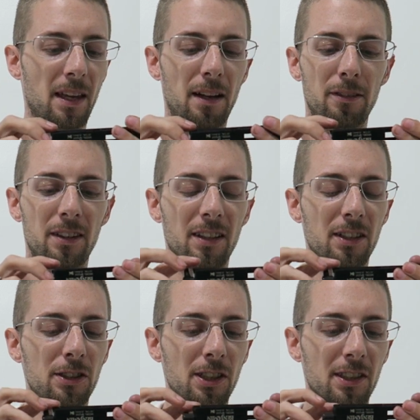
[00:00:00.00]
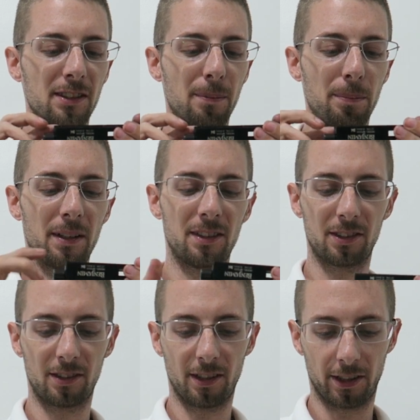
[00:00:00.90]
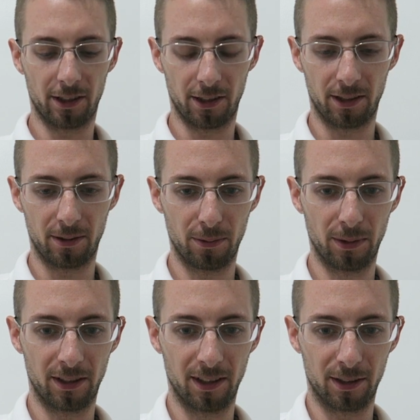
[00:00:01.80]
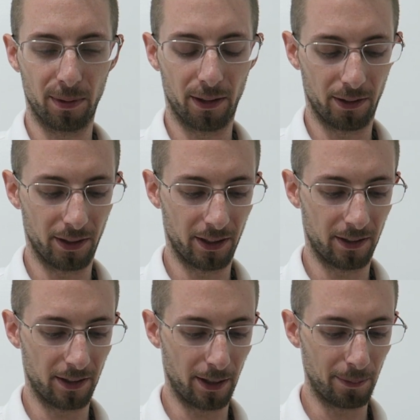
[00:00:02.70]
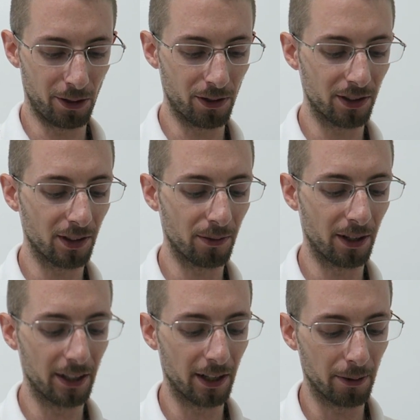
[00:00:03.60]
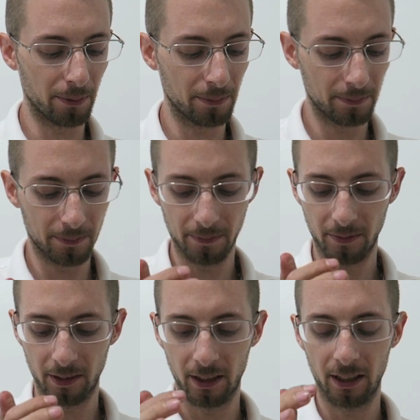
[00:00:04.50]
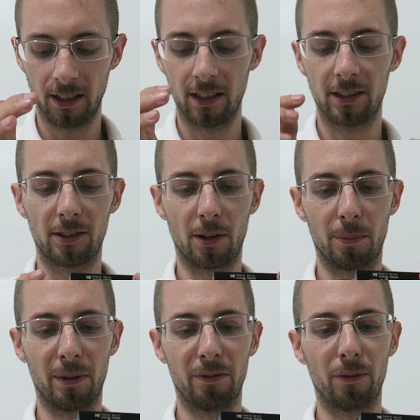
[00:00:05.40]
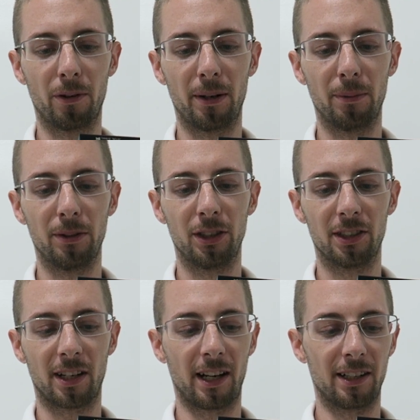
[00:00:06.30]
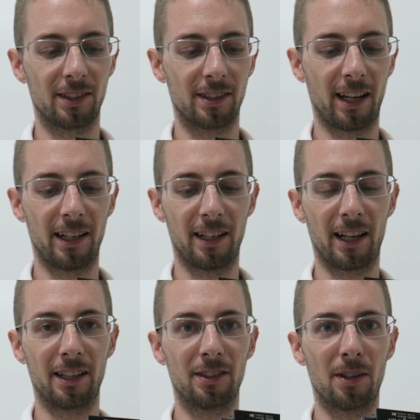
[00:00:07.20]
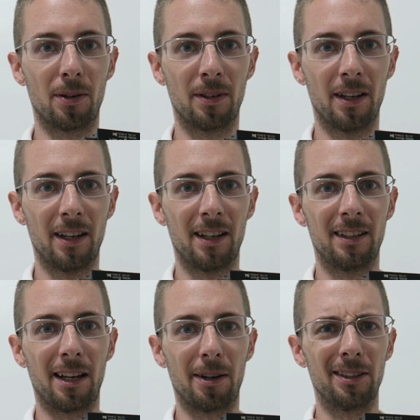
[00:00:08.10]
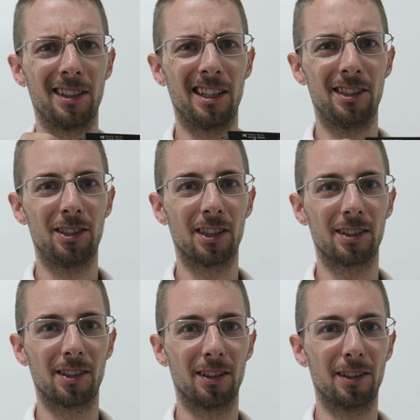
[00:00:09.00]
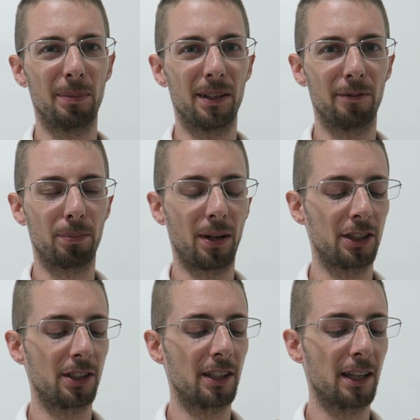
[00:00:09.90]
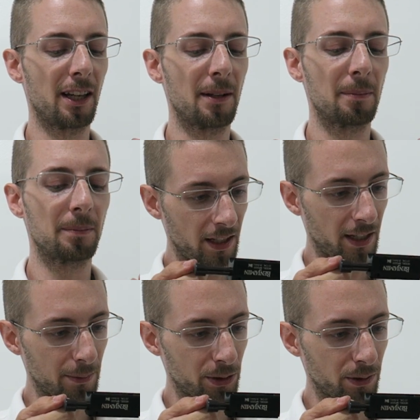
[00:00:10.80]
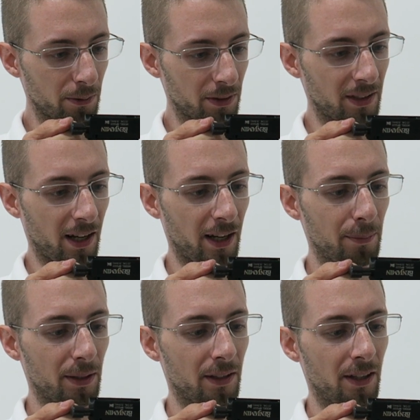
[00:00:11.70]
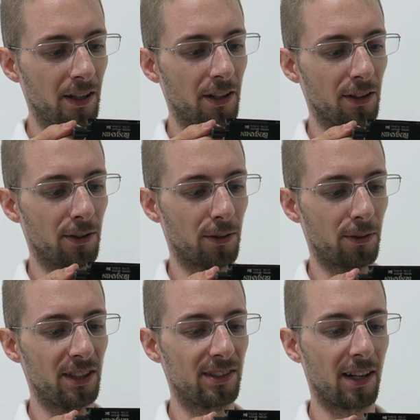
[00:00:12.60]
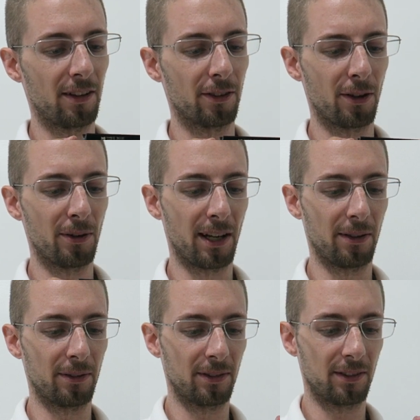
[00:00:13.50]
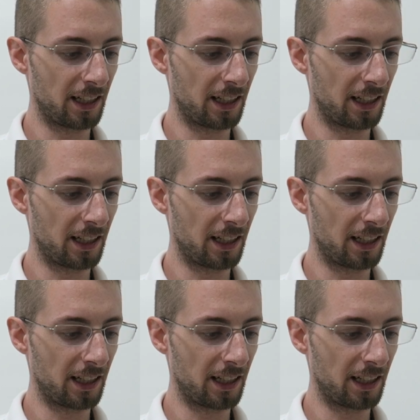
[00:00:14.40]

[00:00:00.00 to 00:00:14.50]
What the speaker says: Everything's just a bit snugger with this barrel in, I'm noticing right now. So before it would just kind of slide in on its own. Now it needs just a little bit of pressure to get in, and I'm sure with time and a little grease that'll go down.